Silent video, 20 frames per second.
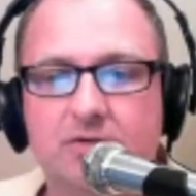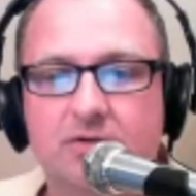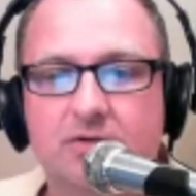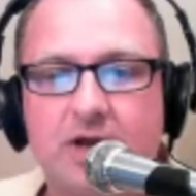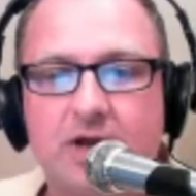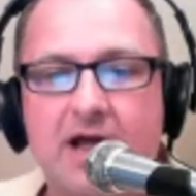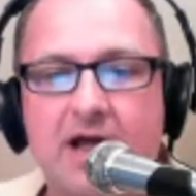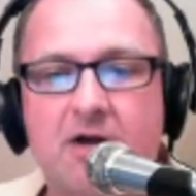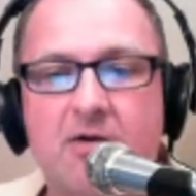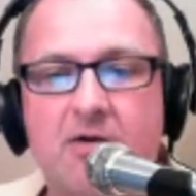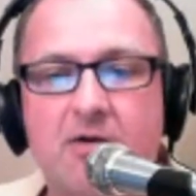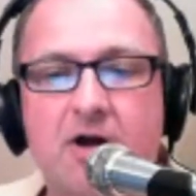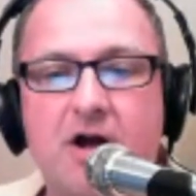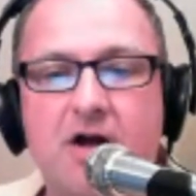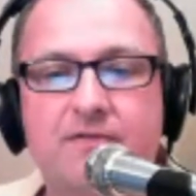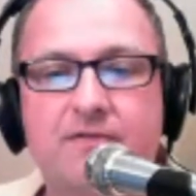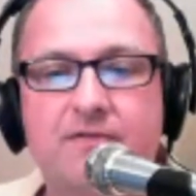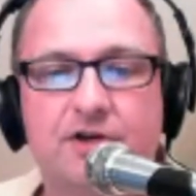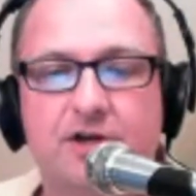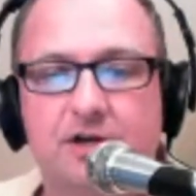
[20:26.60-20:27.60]
How
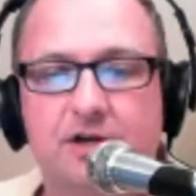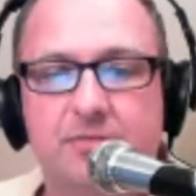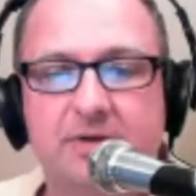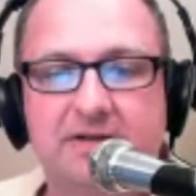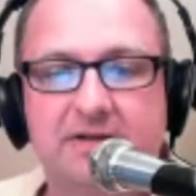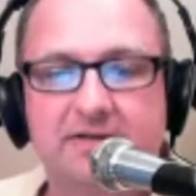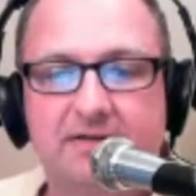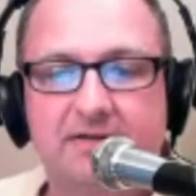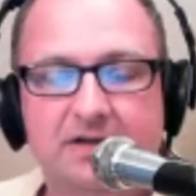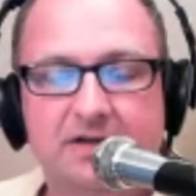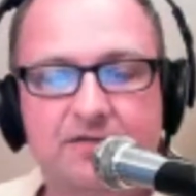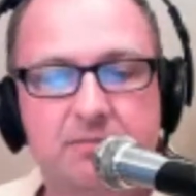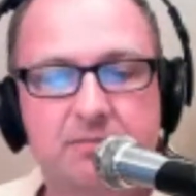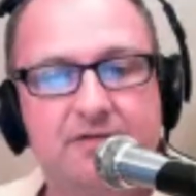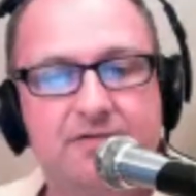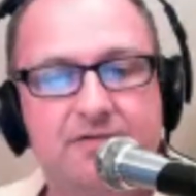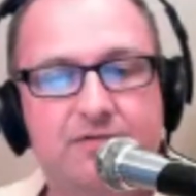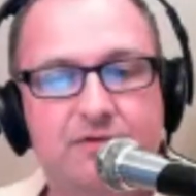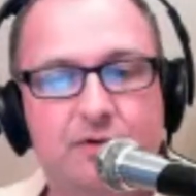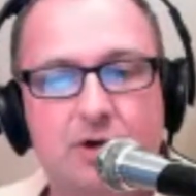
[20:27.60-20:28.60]
often are you going to be seen if you
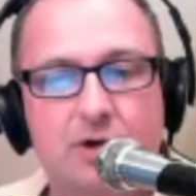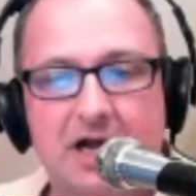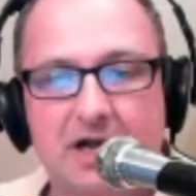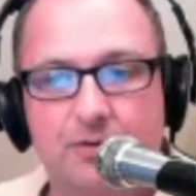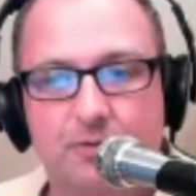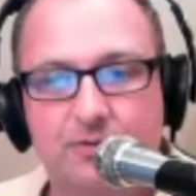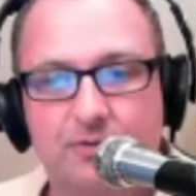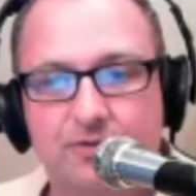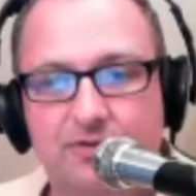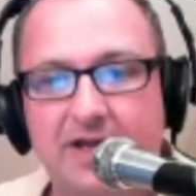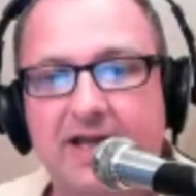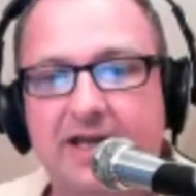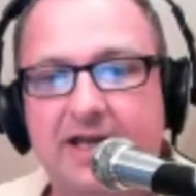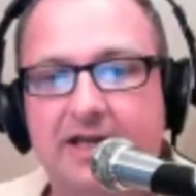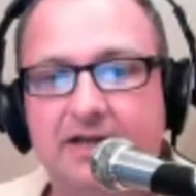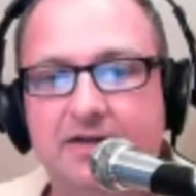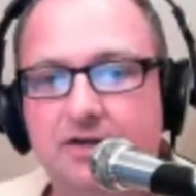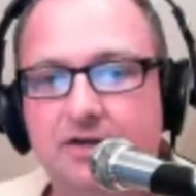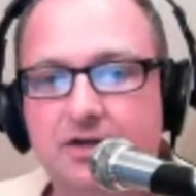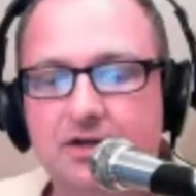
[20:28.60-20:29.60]
play for Ohio
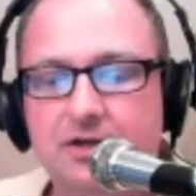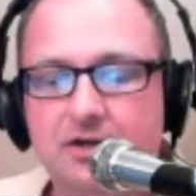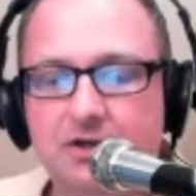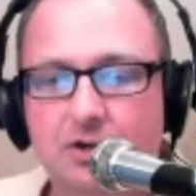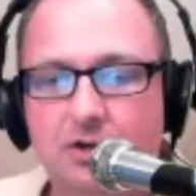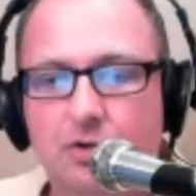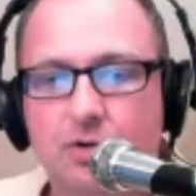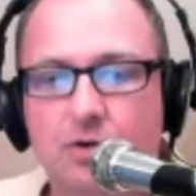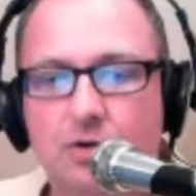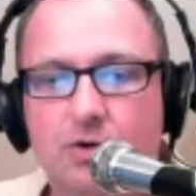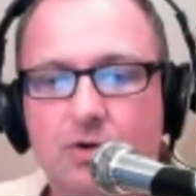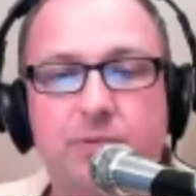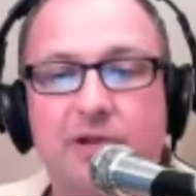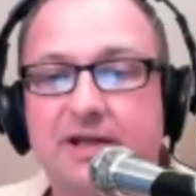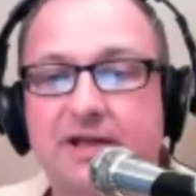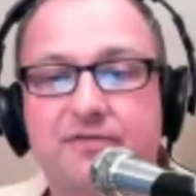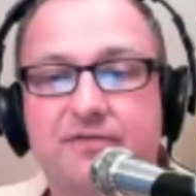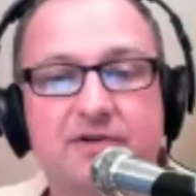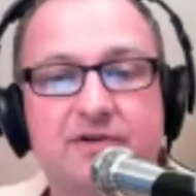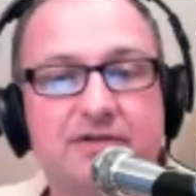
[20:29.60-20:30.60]
State or
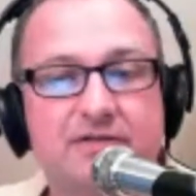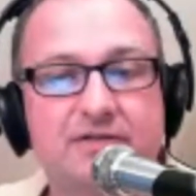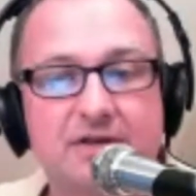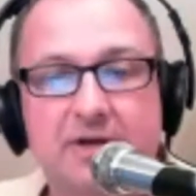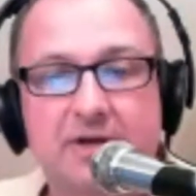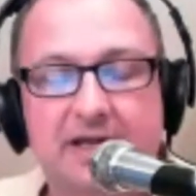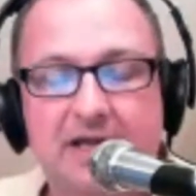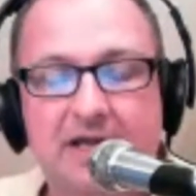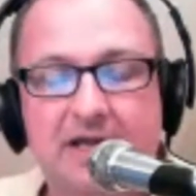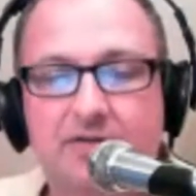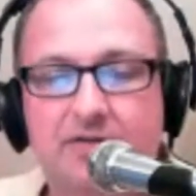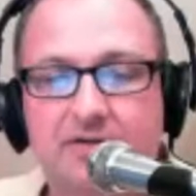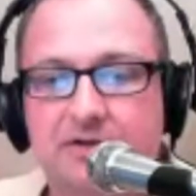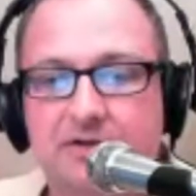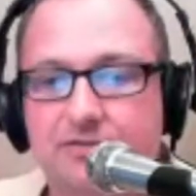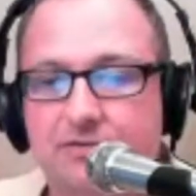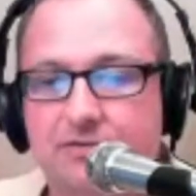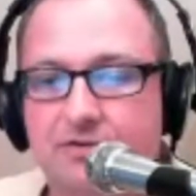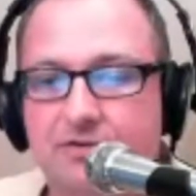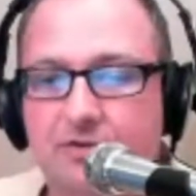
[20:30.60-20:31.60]
play for somebody else
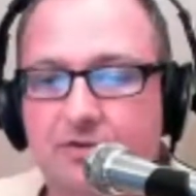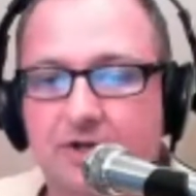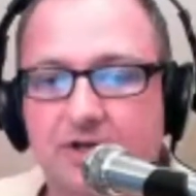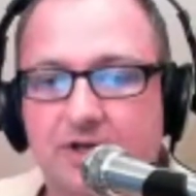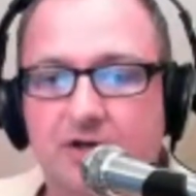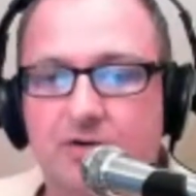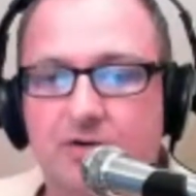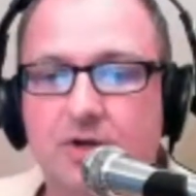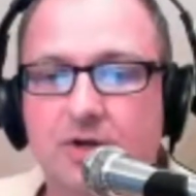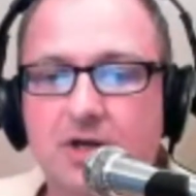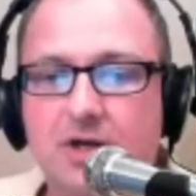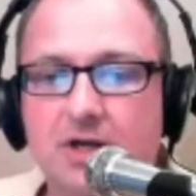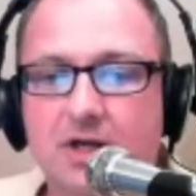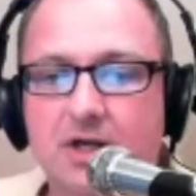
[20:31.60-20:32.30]
that's recruiting you?